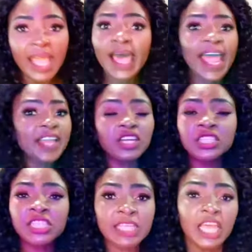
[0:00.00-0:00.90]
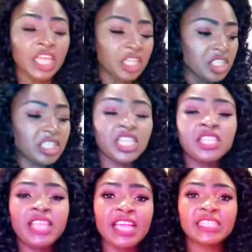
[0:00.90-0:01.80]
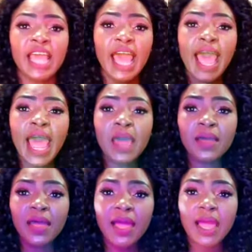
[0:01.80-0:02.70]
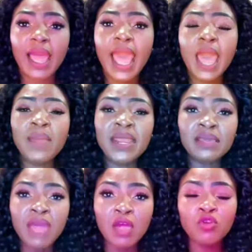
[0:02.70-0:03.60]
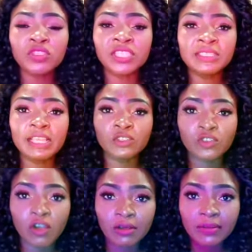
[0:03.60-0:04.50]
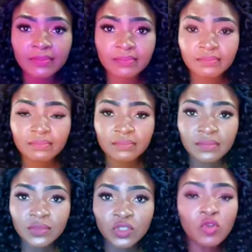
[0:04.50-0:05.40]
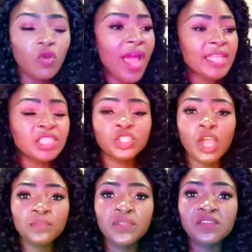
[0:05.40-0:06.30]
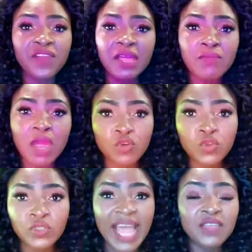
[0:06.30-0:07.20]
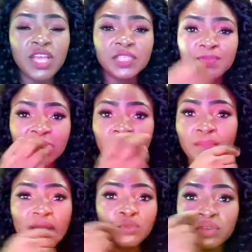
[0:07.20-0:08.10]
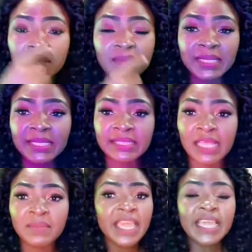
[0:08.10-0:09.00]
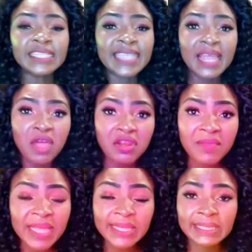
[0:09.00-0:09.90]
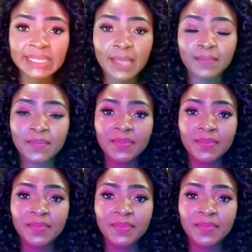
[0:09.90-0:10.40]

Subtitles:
I don't think the thing is how many kwekus in the sock. You go and chop different kwekus, and you expect your mouth to remain the same. It cannot remain the same.